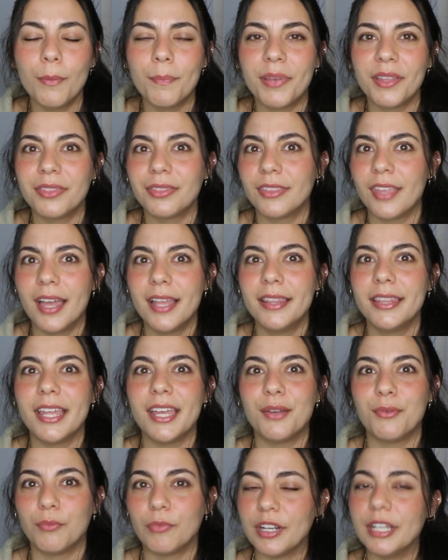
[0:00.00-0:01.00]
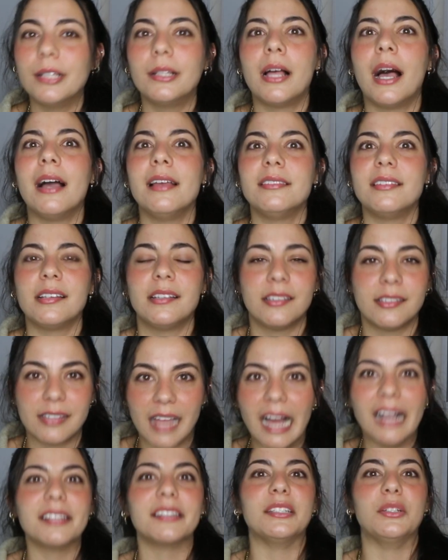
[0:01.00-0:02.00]
but then they realize
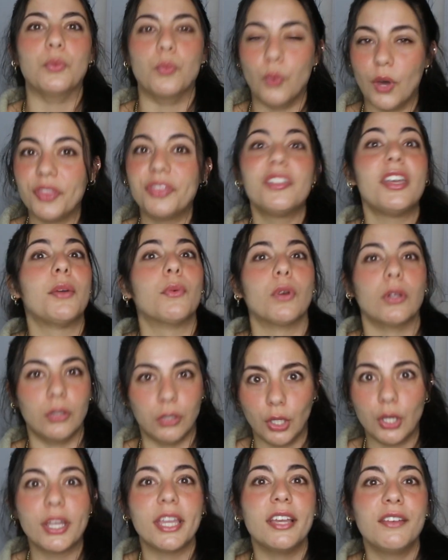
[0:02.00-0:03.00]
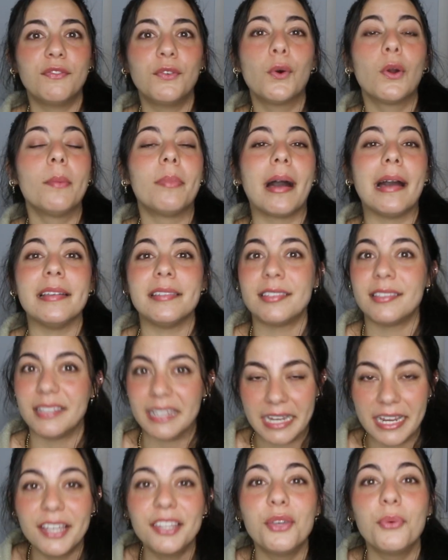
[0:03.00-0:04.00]
exactly what they were looking for by
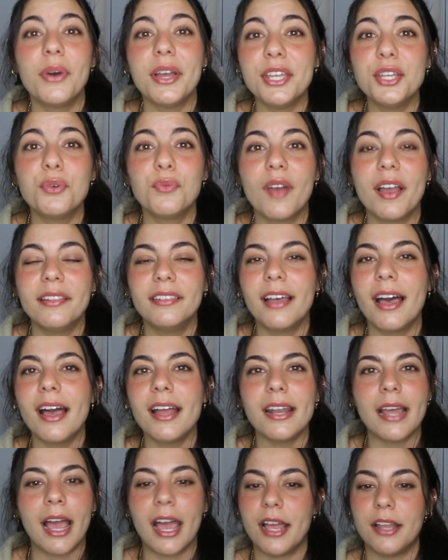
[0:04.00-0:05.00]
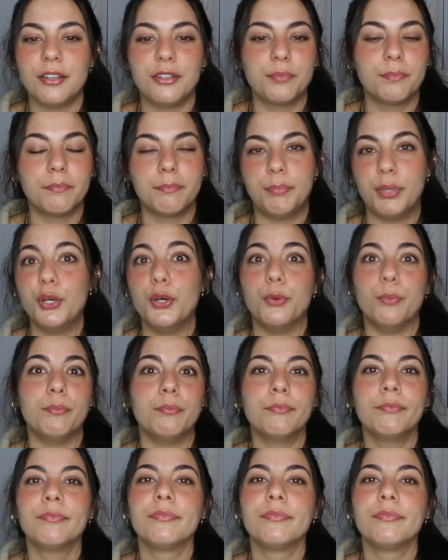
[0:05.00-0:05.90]
seeing the way you read that, and boom,